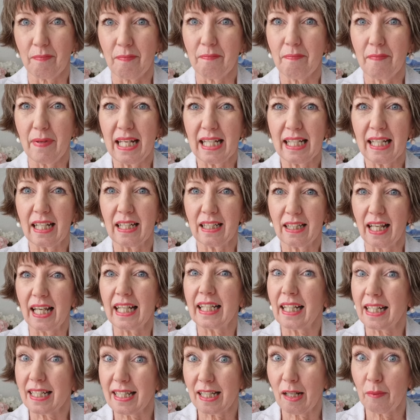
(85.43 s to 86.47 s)
make it
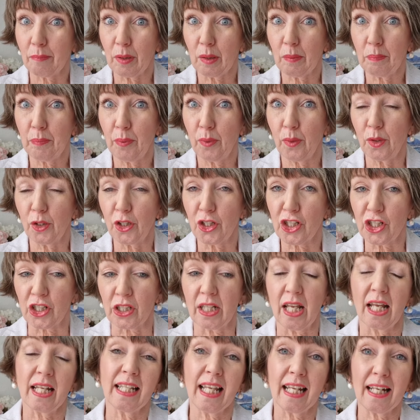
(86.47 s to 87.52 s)
like a double
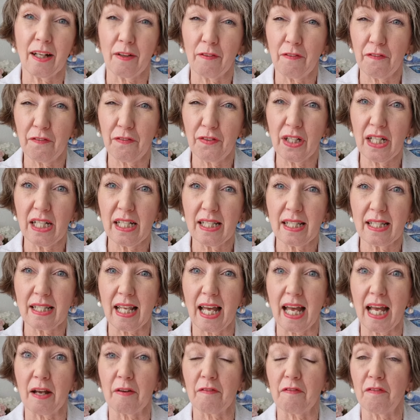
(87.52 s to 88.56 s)
portion, and then I'll freeze
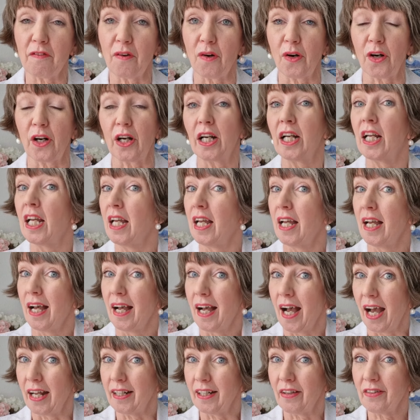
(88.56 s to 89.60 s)
that for
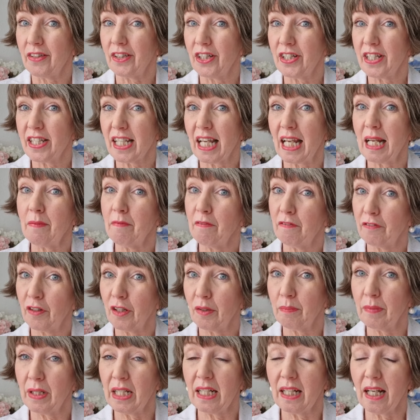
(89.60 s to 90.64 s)
another time
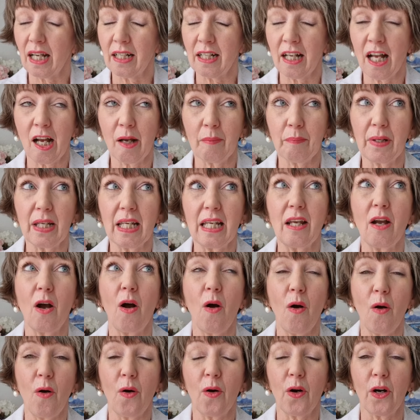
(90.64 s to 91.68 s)
for me and hubby,
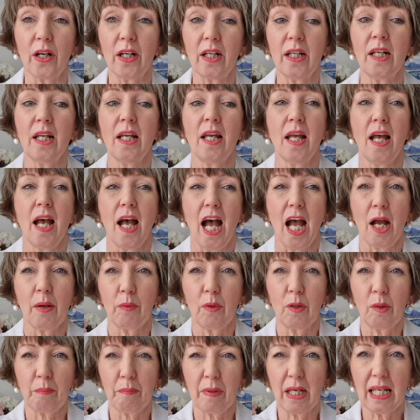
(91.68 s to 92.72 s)
or I
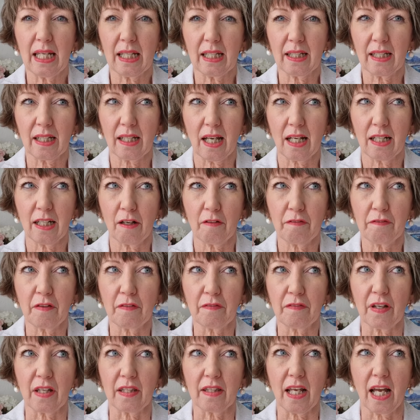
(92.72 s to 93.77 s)
will make enough
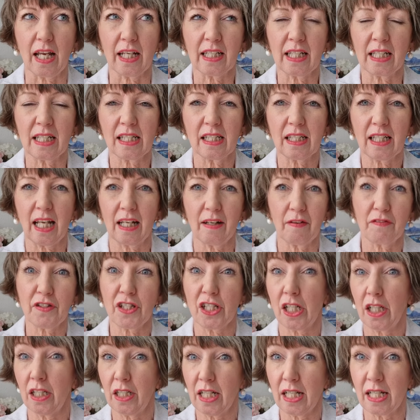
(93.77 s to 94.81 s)
of it that I can kind of
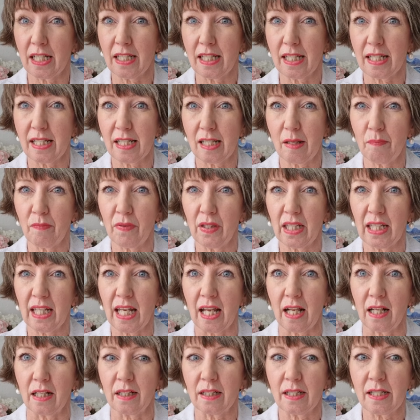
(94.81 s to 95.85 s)
turn it into something
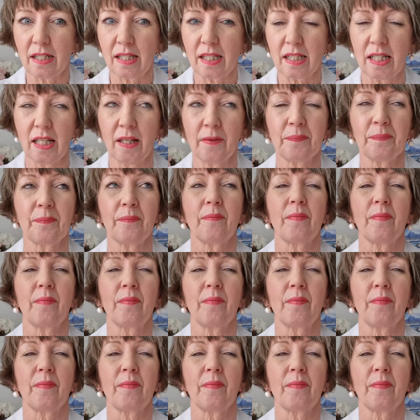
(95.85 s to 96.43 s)
else.